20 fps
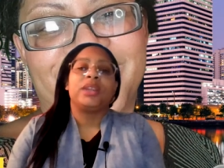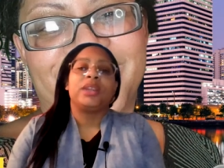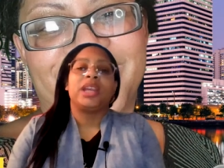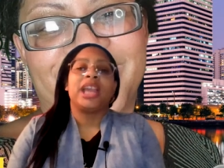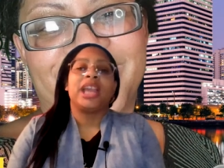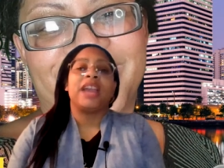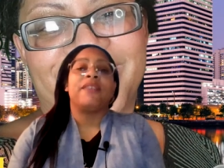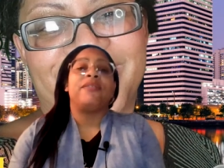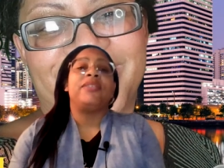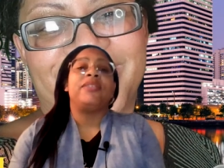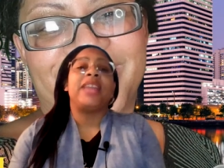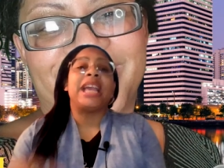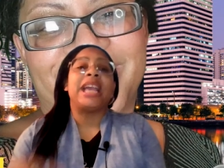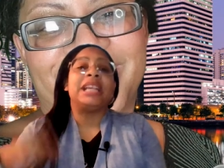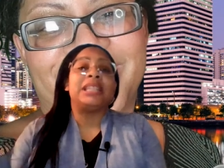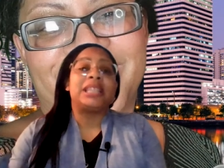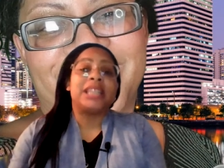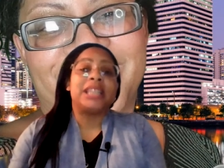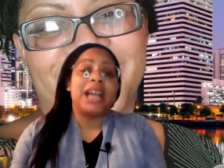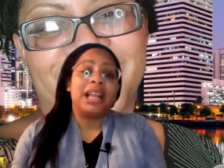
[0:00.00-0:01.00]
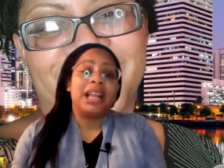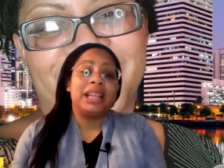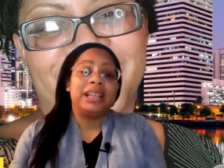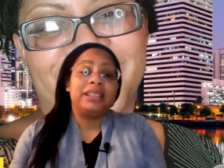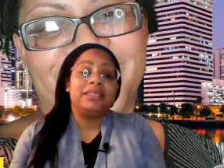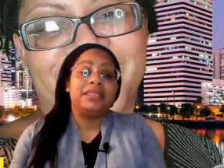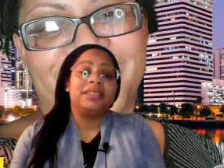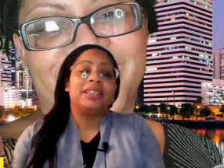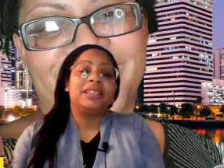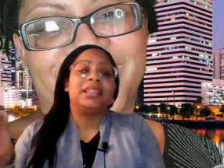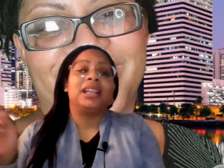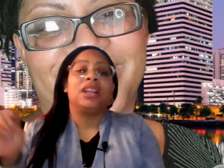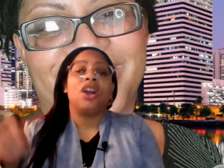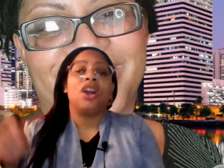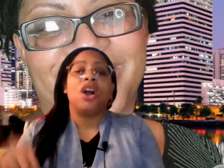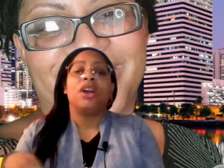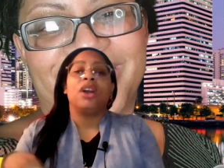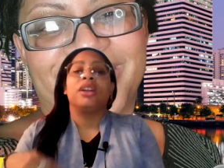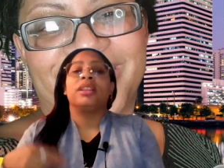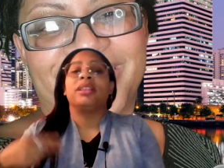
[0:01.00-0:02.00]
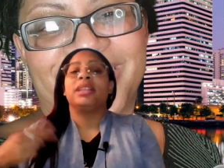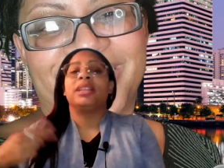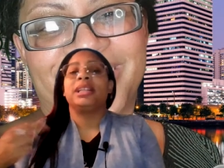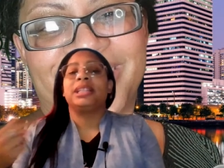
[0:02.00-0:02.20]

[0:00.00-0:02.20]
If they sell it, the longer they